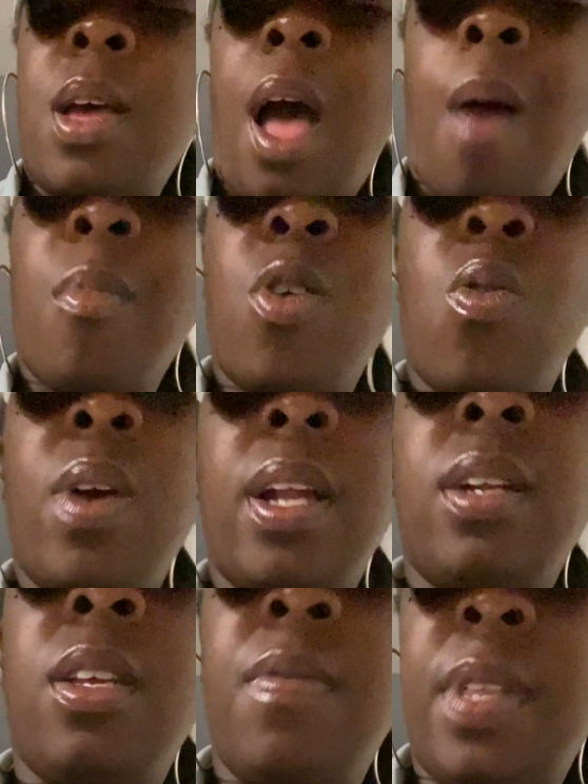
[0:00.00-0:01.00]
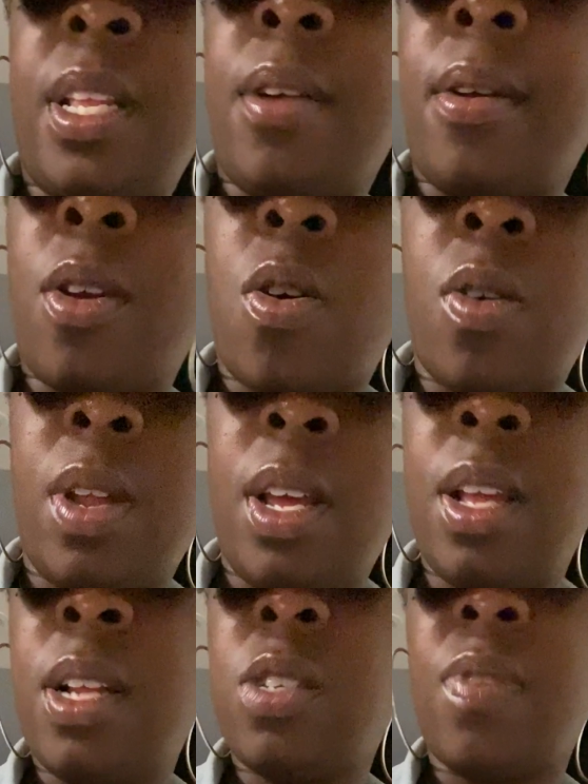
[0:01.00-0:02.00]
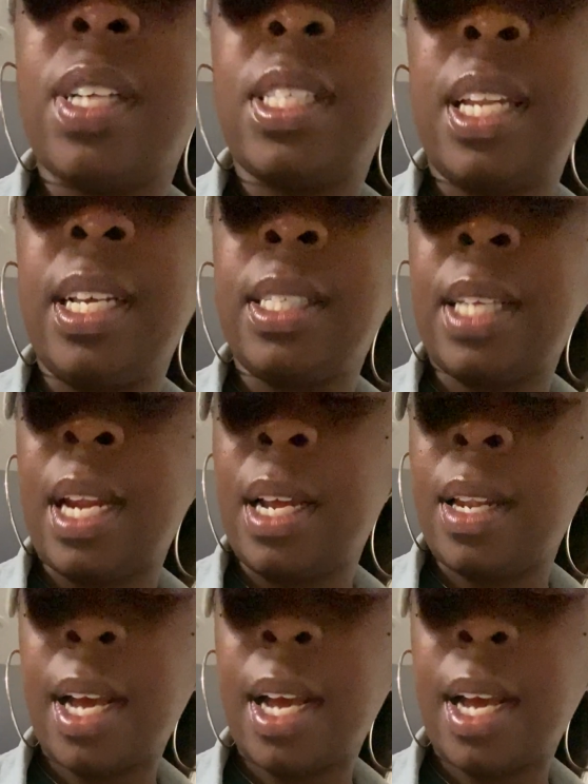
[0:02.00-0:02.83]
I'm going to go ahead and leave it there, y'all. Any of this resonates today,